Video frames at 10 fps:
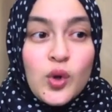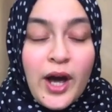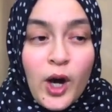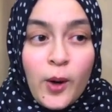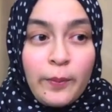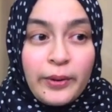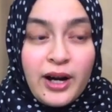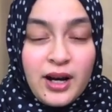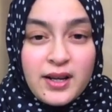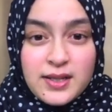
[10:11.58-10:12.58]
help
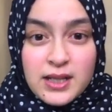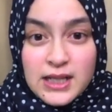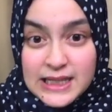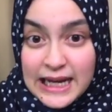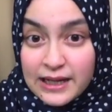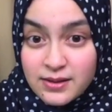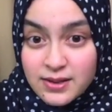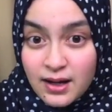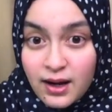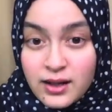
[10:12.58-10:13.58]
us stay
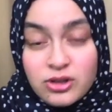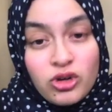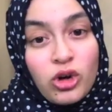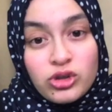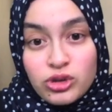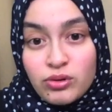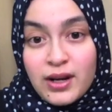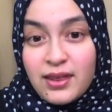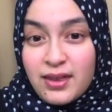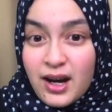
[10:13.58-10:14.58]
inside, not do
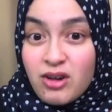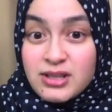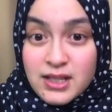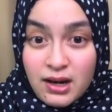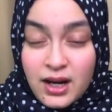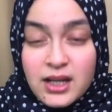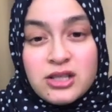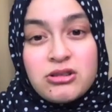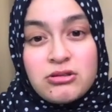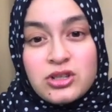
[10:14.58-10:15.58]
anything outside,
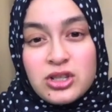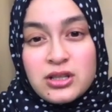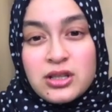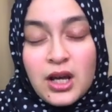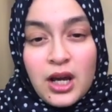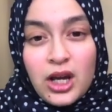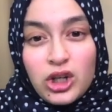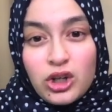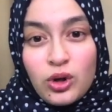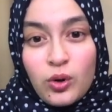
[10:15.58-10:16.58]
to just,
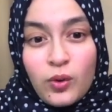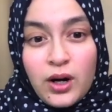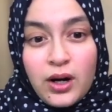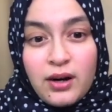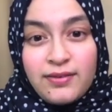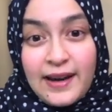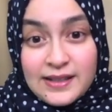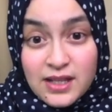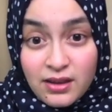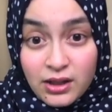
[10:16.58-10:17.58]

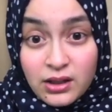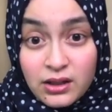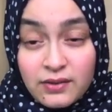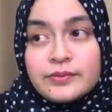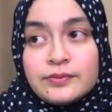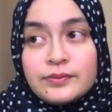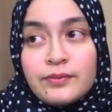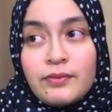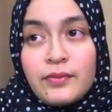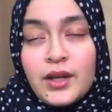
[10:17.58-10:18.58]
flatten the curve. And
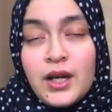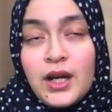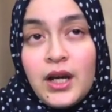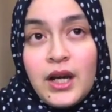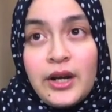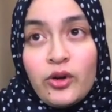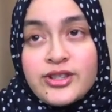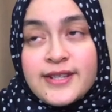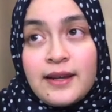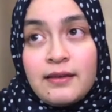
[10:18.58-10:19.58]
in all
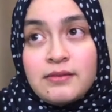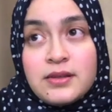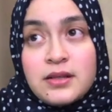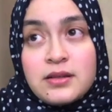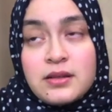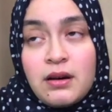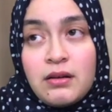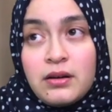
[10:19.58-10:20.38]
sense,